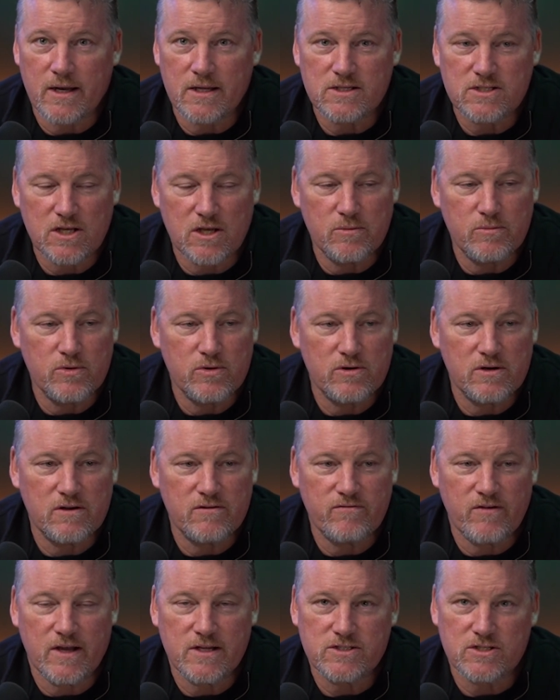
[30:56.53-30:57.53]
It's community
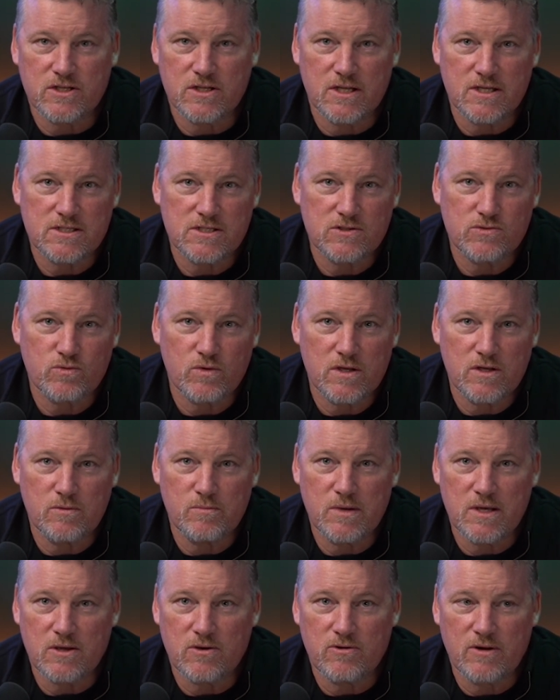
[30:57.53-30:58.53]
events. And this is where you
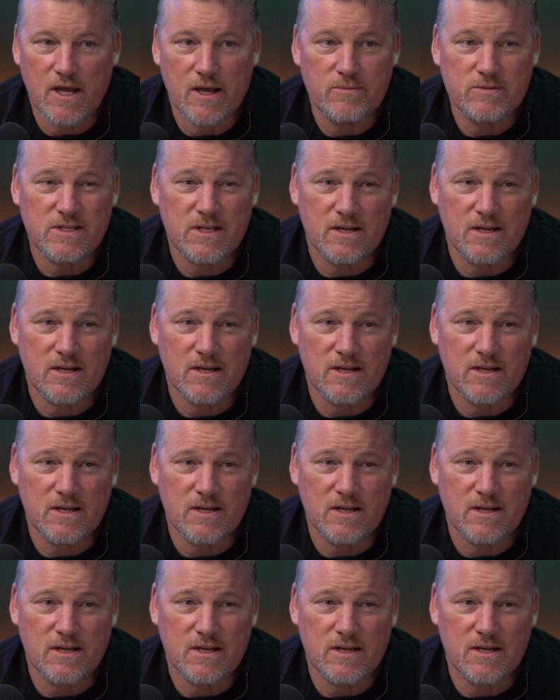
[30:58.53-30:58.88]
meet your neighbors.